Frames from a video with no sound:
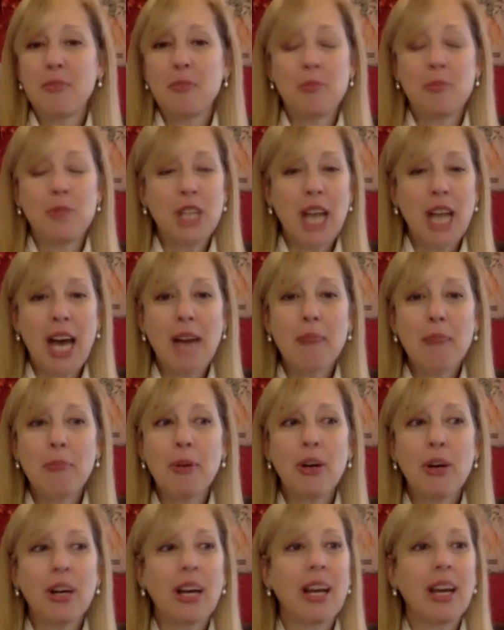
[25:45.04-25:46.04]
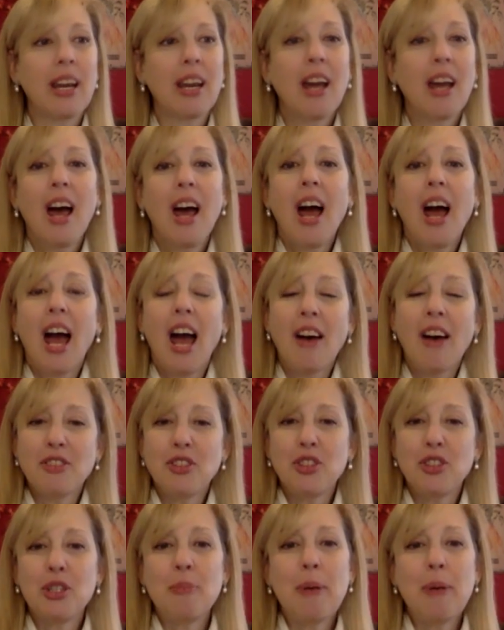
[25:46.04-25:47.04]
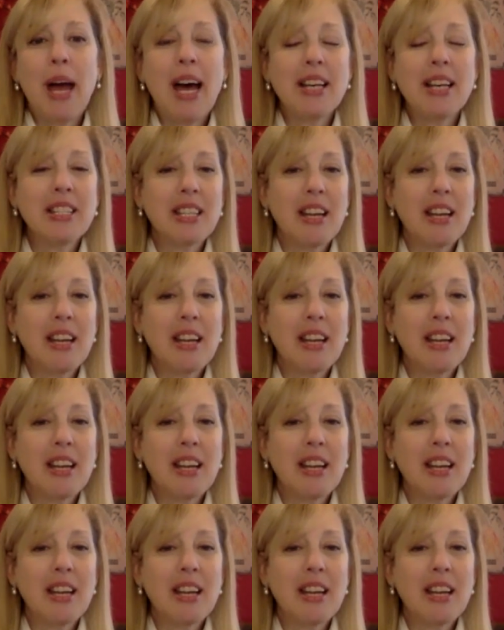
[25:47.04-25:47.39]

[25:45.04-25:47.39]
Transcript: she had a book, and after she passed,